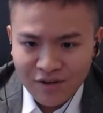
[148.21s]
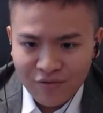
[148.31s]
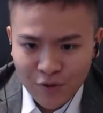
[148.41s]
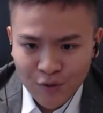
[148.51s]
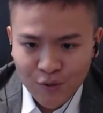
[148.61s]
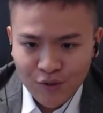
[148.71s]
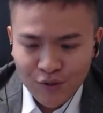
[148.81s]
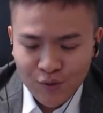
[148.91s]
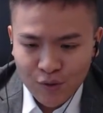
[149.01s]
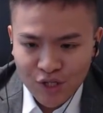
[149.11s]
for a student
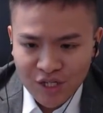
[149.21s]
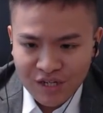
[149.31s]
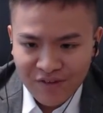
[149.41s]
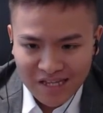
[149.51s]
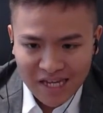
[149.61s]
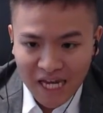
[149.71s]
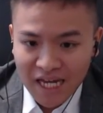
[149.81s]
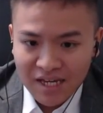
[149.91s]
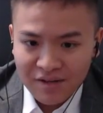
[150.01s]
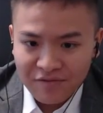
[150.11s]
to achieve an
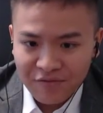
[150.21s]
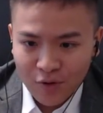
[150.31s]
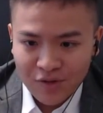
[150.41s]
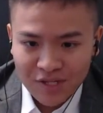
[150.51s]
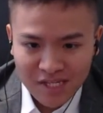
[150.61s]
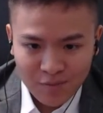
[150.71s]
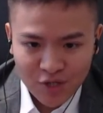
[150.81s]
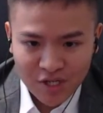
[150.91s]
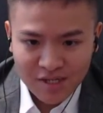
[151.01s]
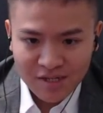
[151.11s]
A for the
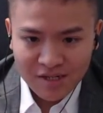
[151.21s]
subject,